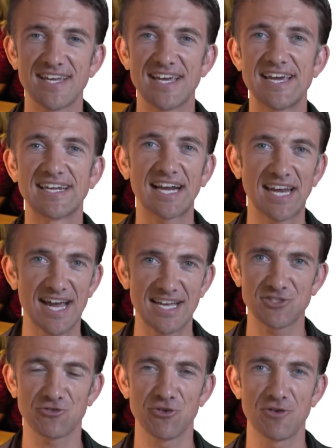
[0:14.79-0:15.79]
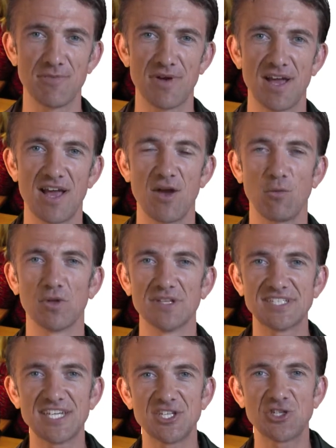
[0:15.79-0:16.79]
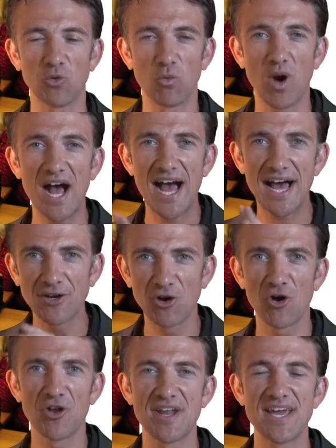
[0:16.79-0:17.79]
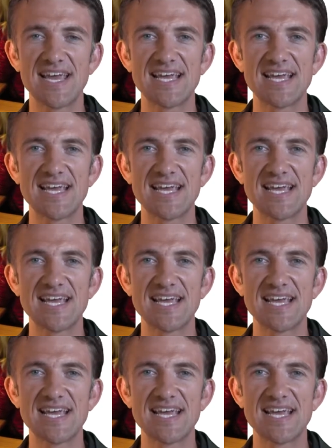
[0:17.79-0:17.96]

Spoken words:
in a classroom while the teacher wired on,